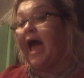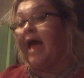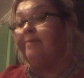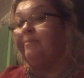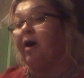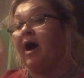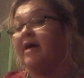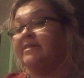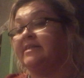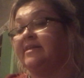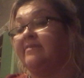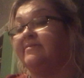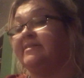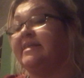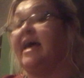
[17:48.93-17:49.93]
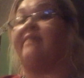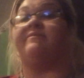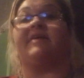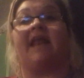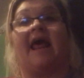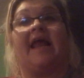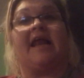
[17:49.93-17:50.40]
a positive
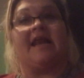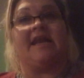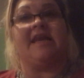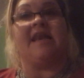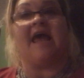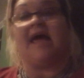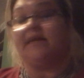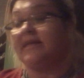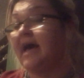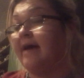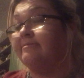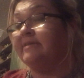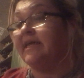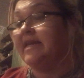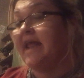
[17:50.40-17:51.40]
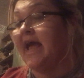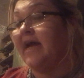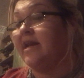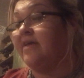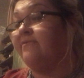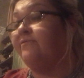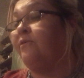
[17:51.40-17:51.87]
7 and times a negative